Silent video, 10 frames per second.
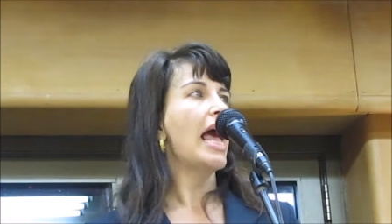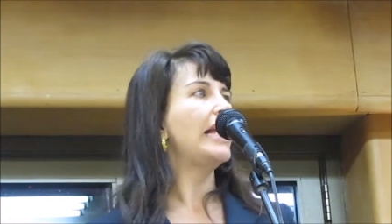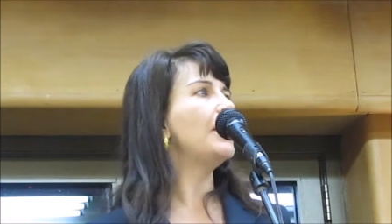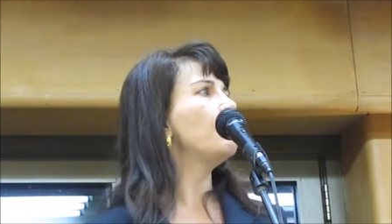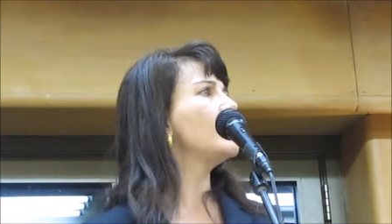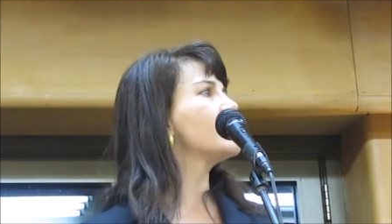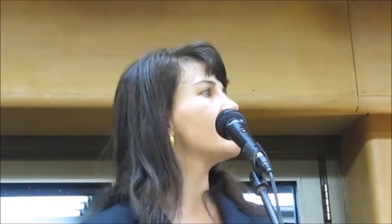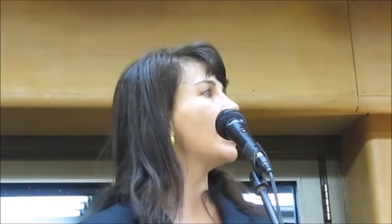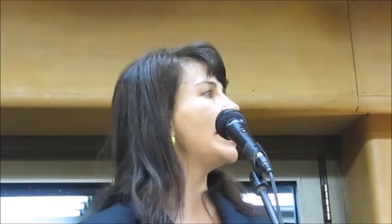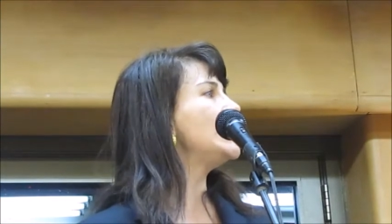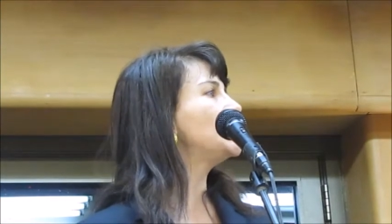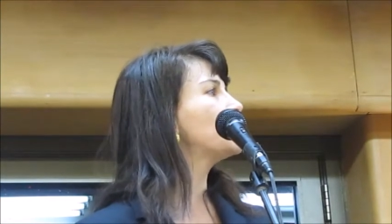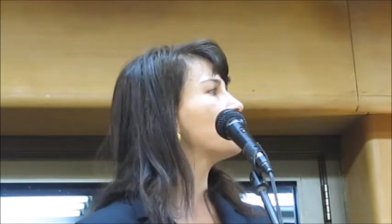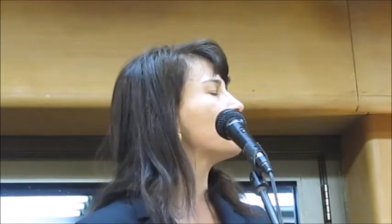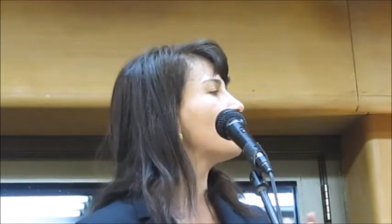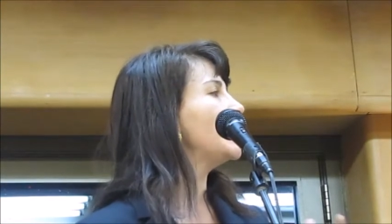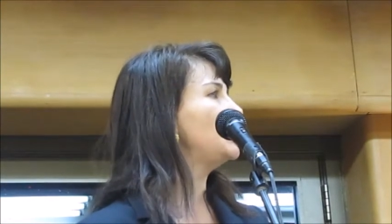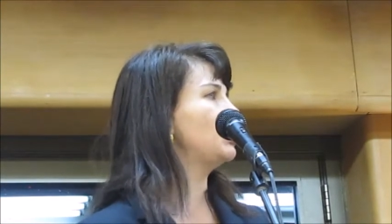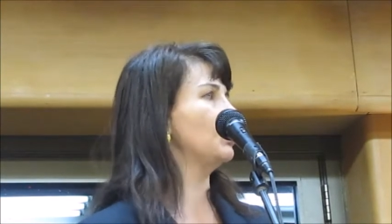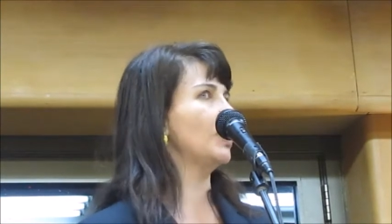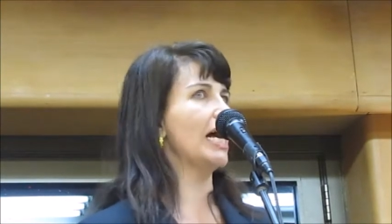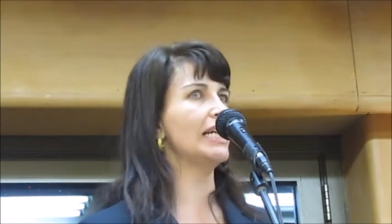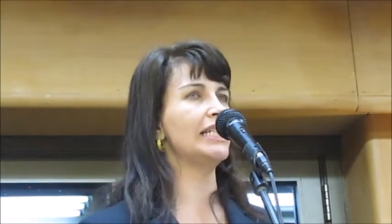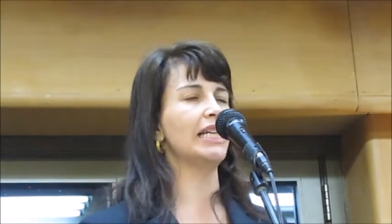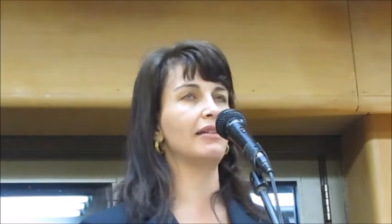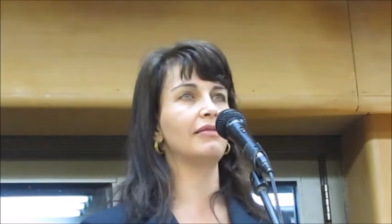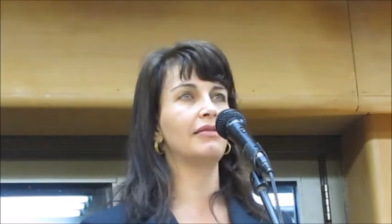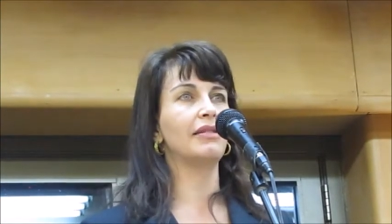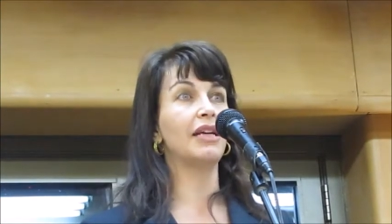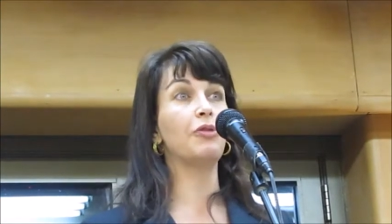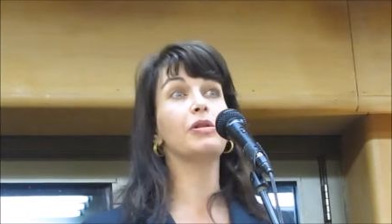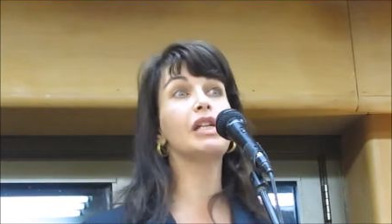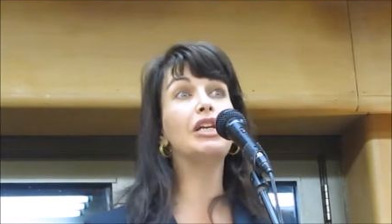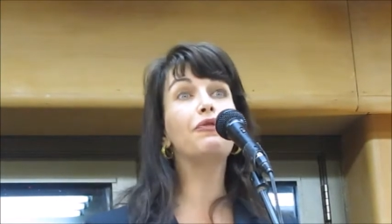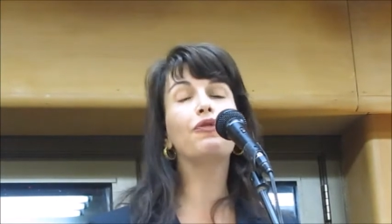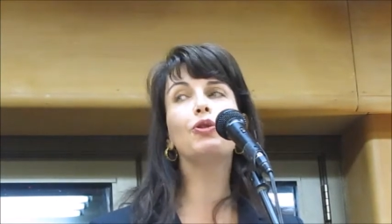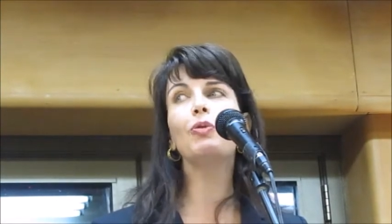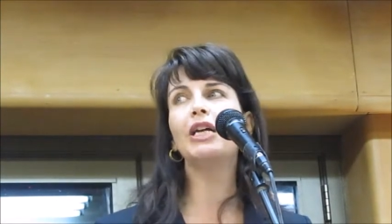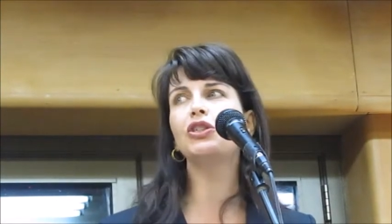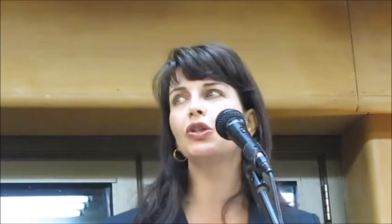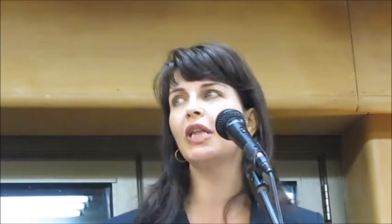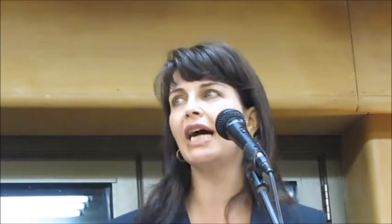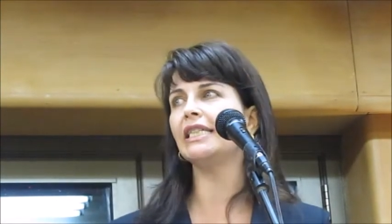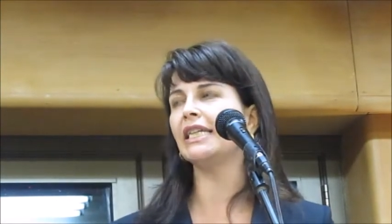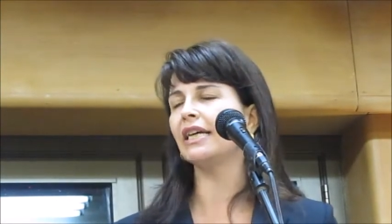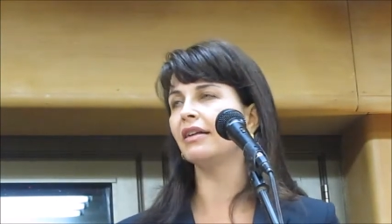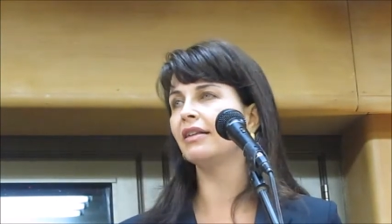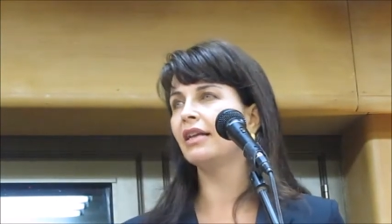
And it was an inspirational idea. It was an influential idea.